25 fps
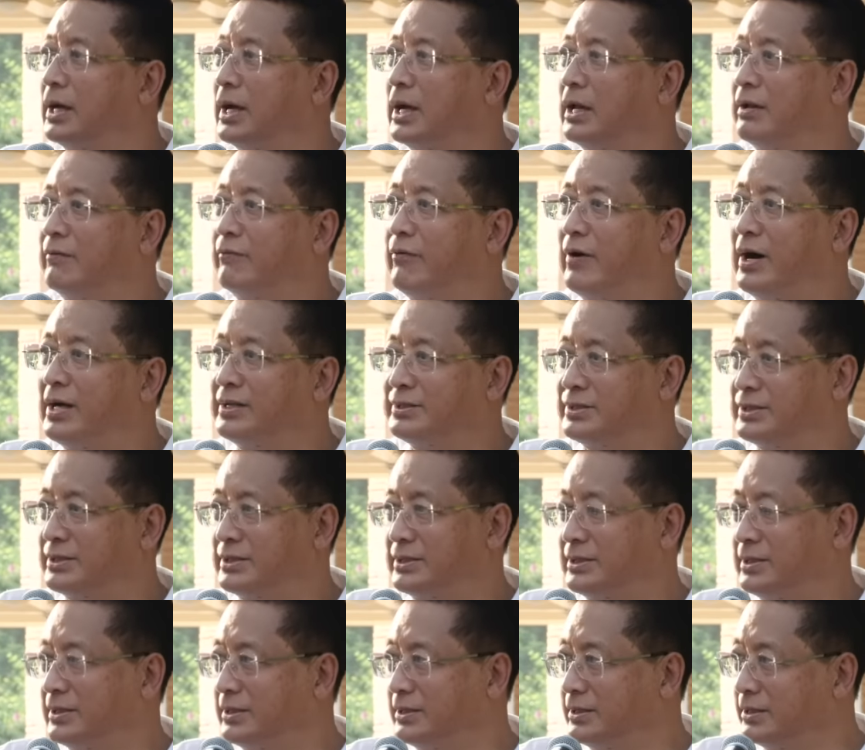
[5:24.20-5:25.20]

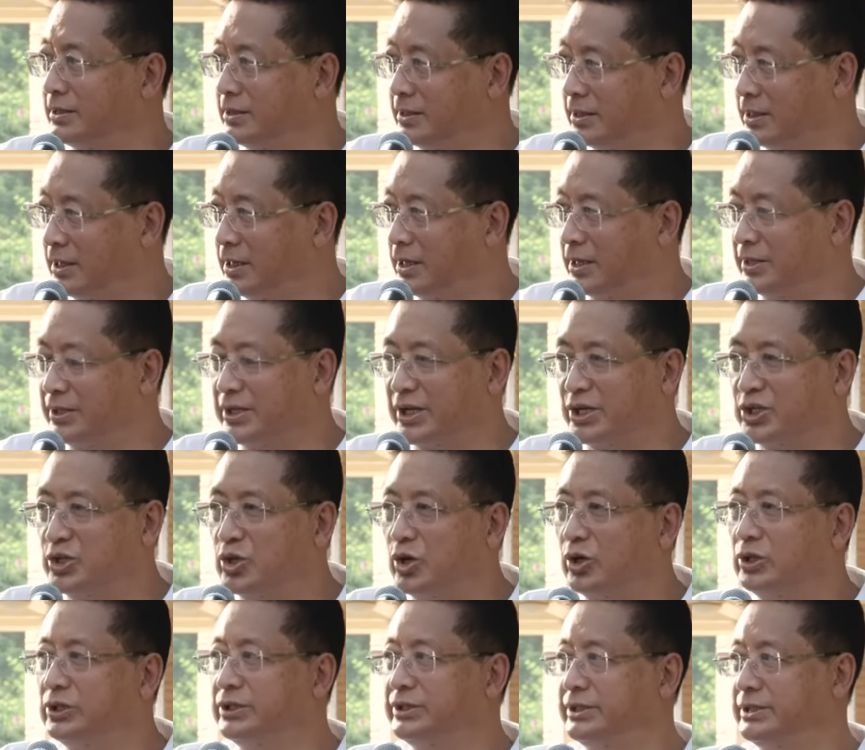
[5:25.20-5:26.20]
advanced
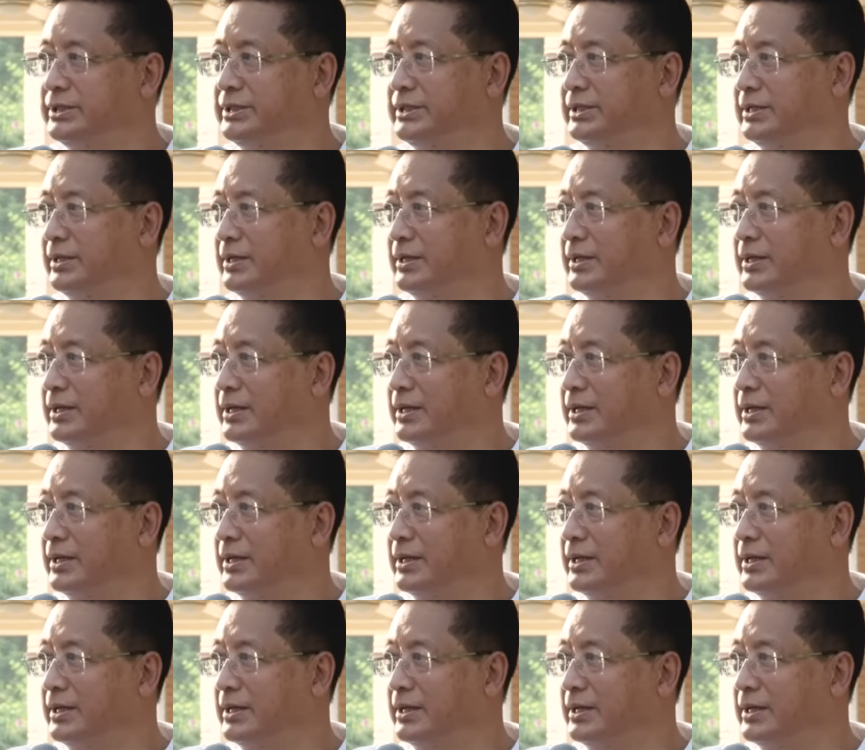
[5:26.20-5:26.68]
technology,